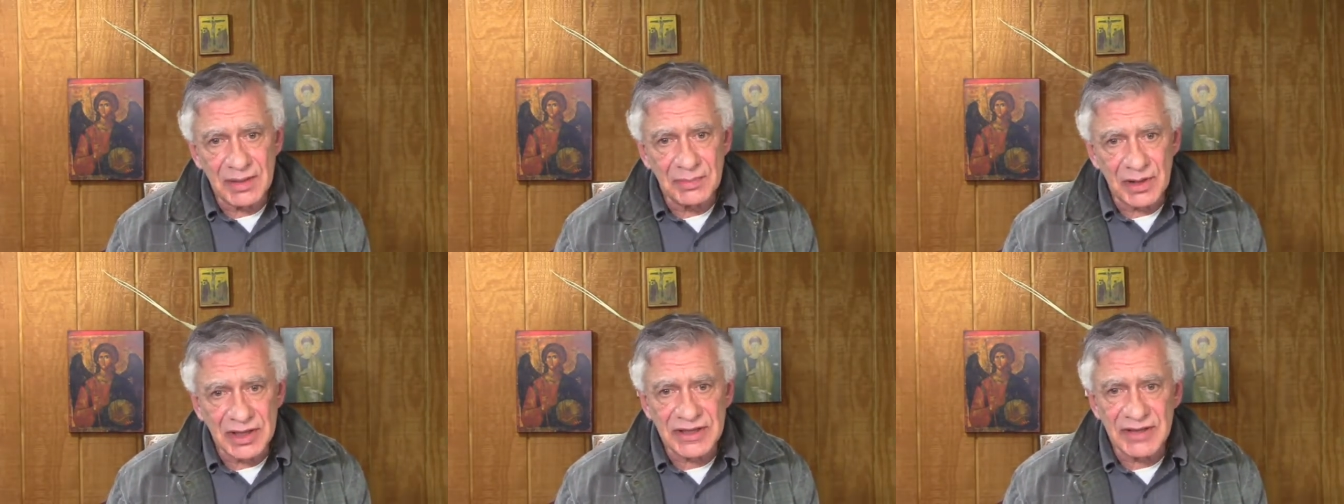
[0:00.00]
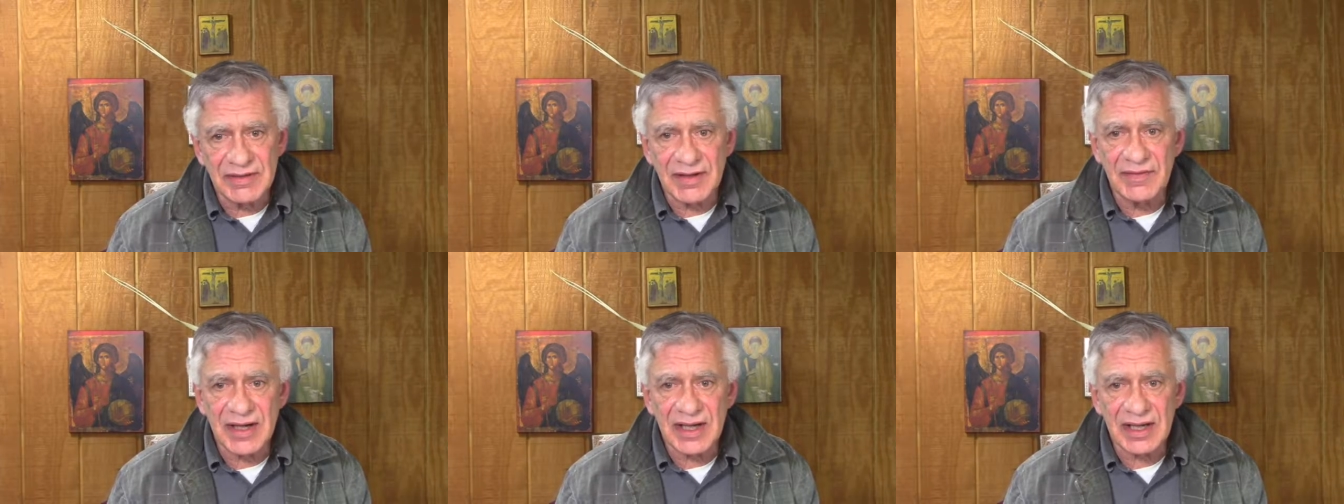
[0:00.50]
in the books
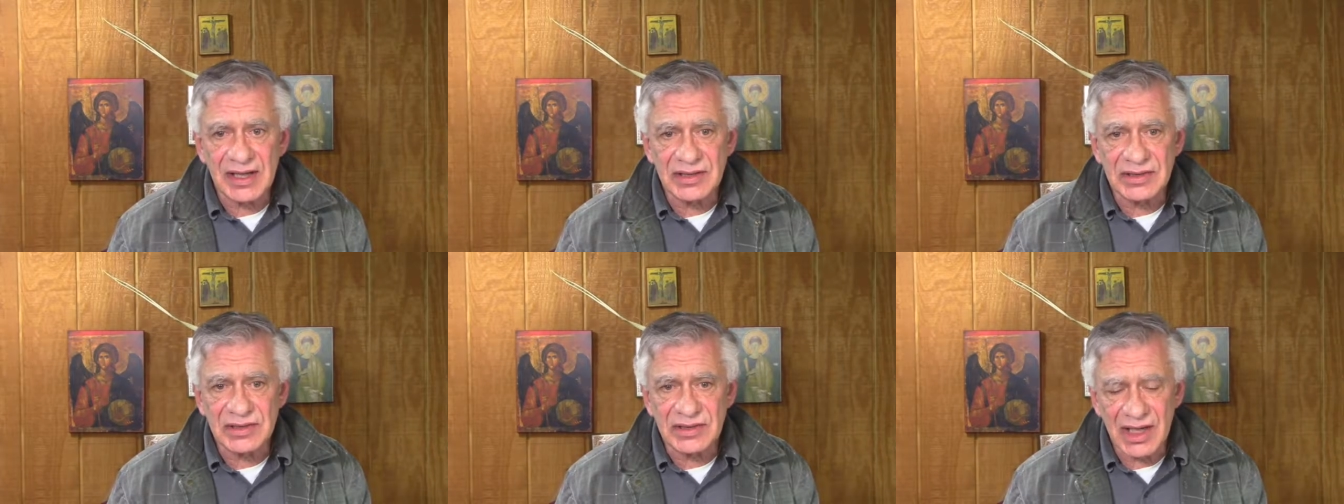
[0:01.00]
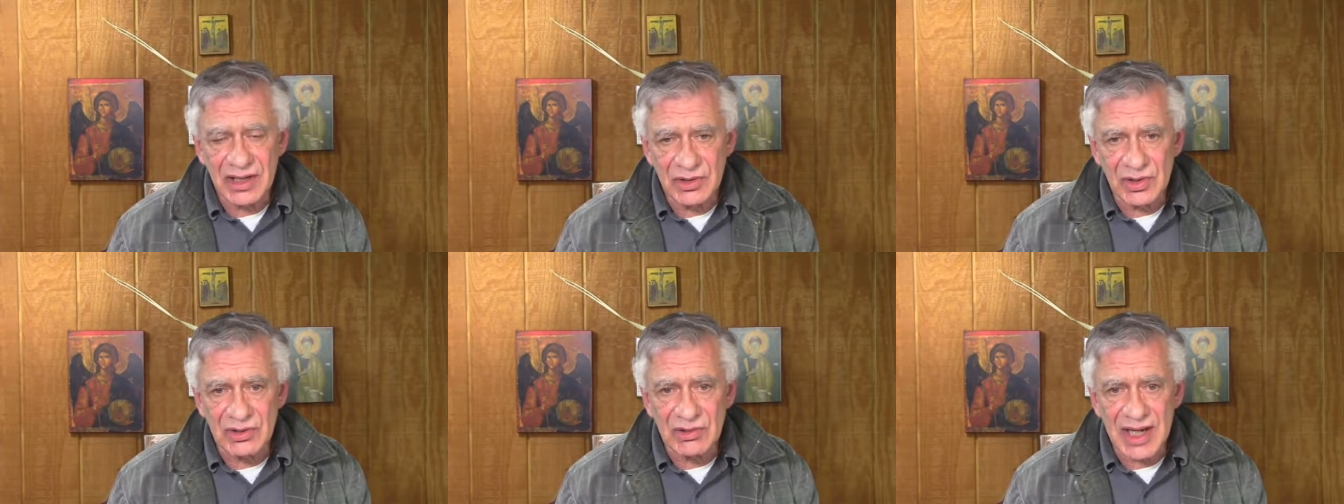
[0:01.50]
of Leviticus
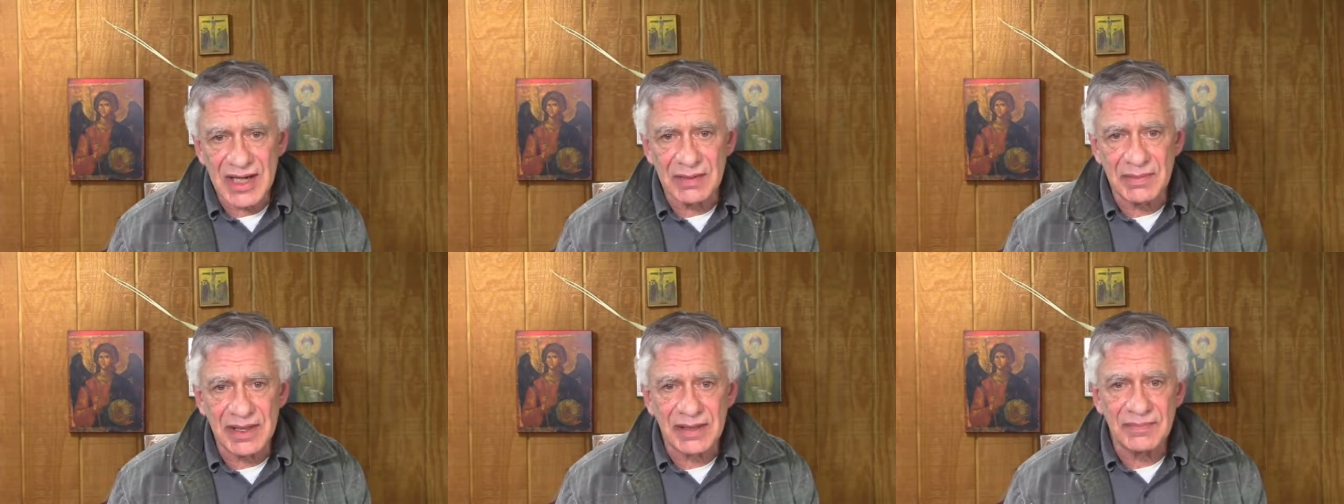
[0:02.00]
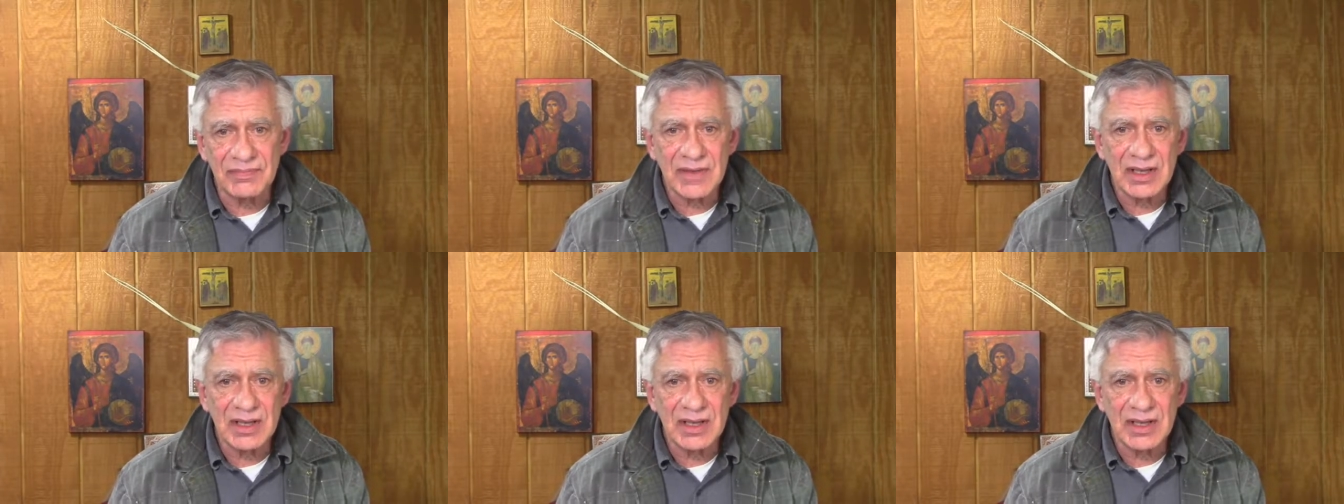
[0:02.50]
and Deuteronomy.